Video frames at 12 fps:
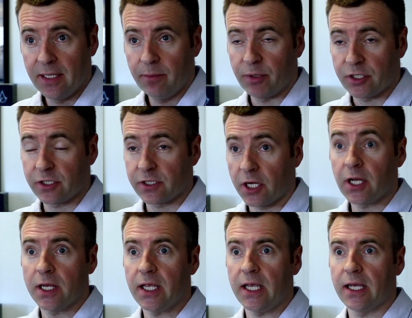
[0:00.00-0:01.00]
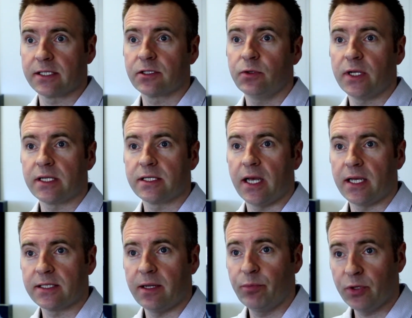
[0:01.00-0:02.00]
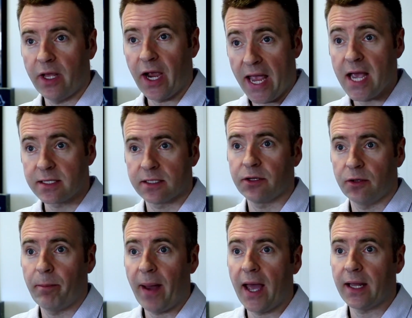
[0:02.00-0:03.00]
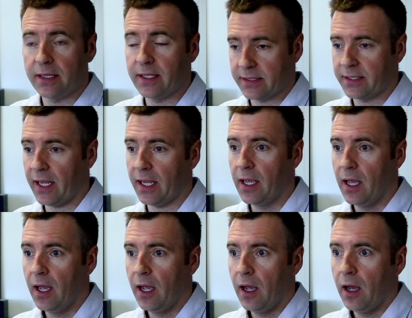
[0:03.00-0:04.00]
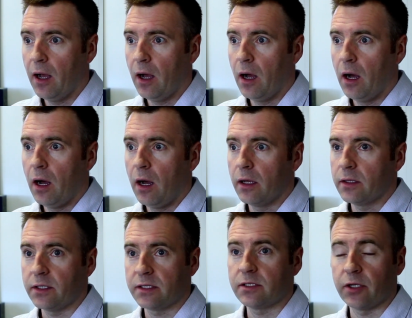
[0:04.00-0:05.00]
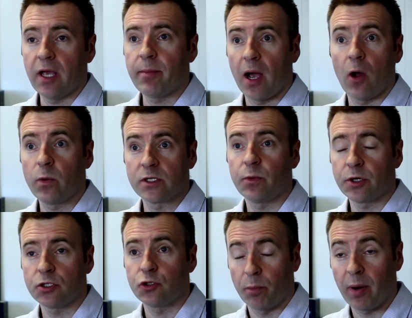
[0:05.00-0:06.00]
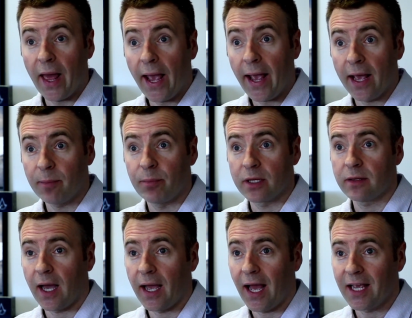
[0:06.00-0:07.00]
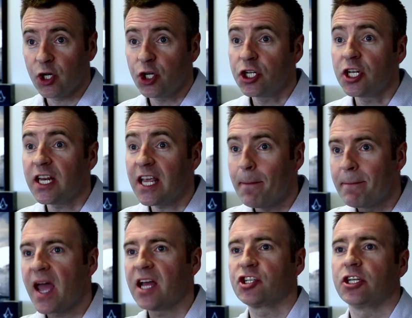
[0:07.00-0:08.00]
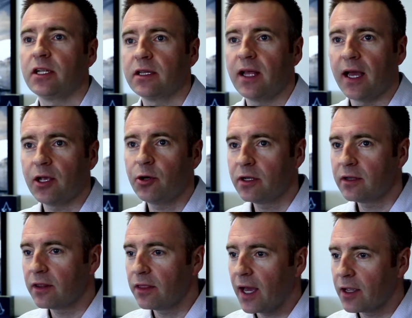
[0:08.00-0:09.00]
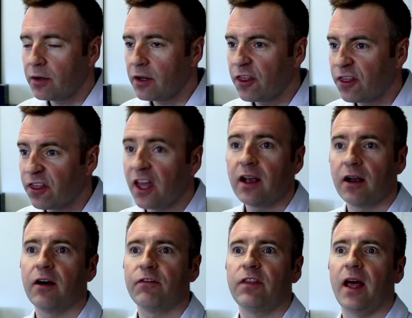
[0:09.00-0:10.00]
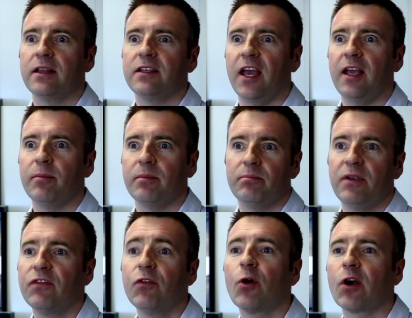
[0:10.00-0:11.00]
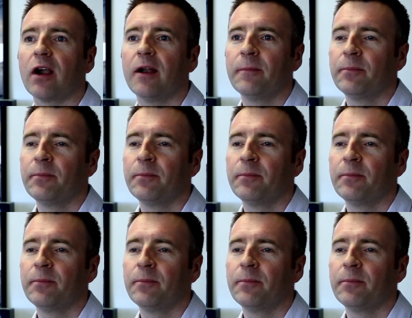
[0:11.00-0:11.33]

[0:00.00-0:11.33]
But suddenly, as soon as, as they put their hands on the pad, they say, this is the game I always wanted to play, but I, I couldn't imagine it. I couldn't, I couldn't think of that game before.